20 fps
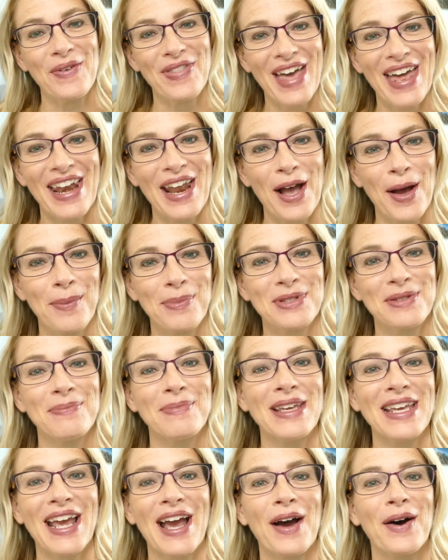That helps
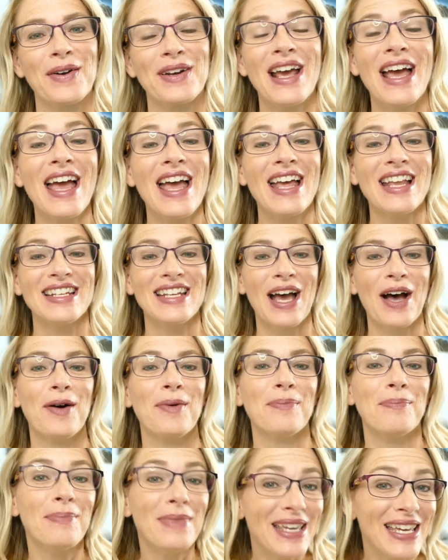me out to
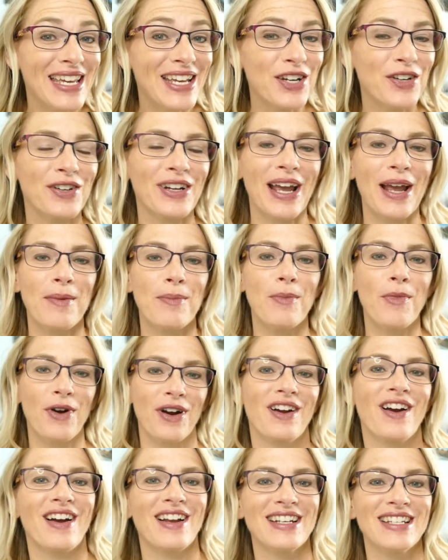help me create more
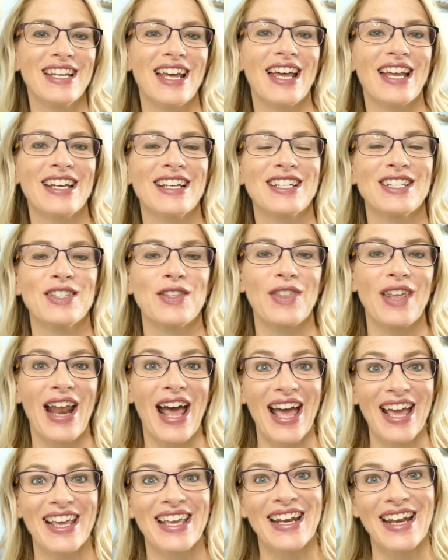content so that
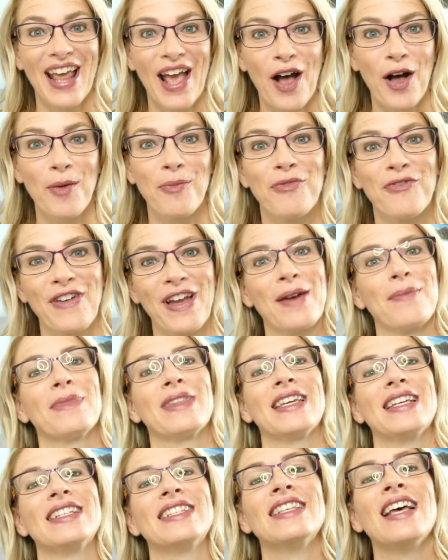I can help
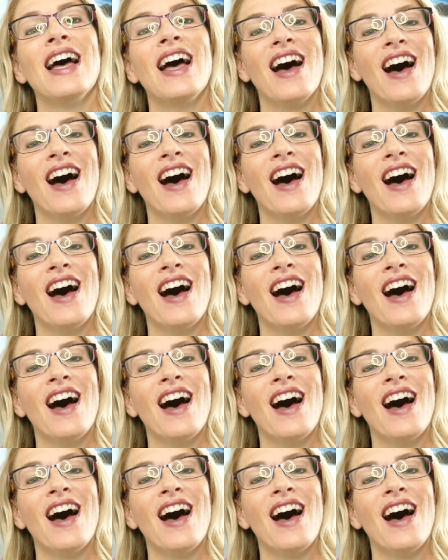families